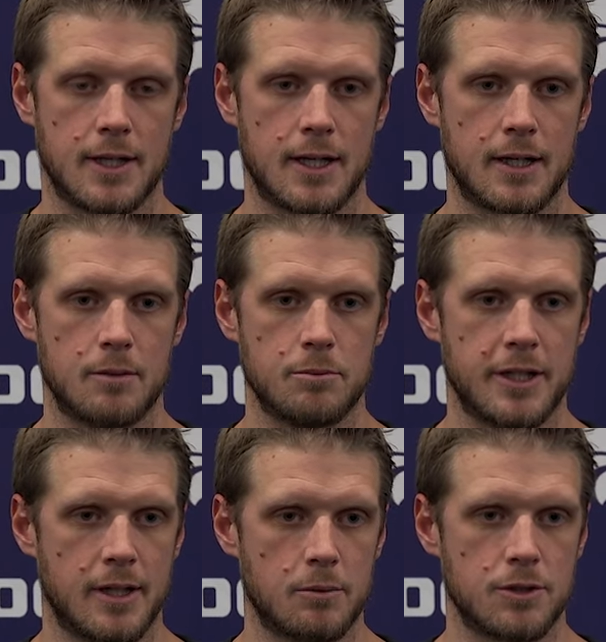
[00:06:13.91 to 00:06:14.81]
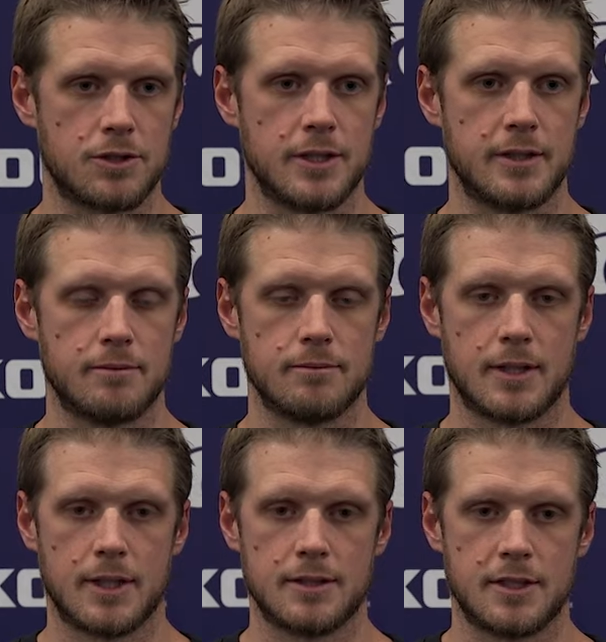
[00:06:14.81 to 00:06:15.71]
um, being able to see
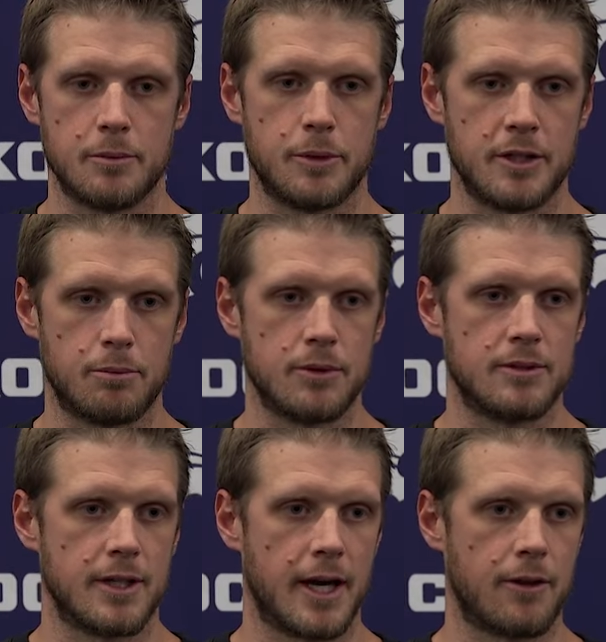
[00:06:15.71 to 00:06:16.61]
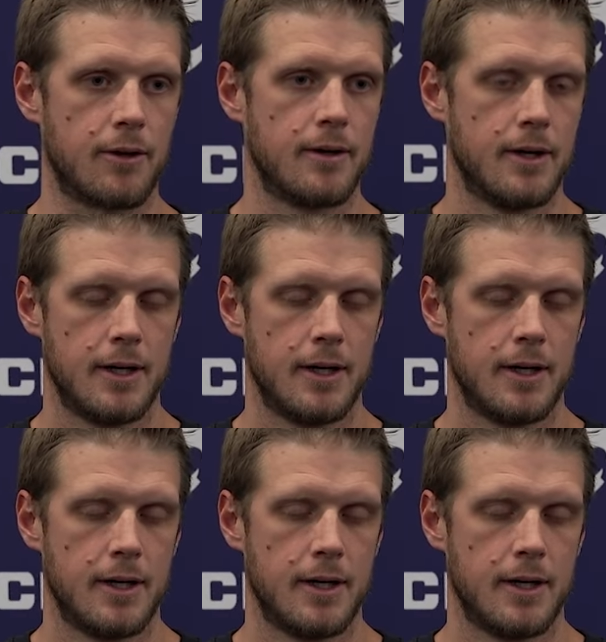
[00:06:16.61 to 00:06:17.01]
uh, TP put together,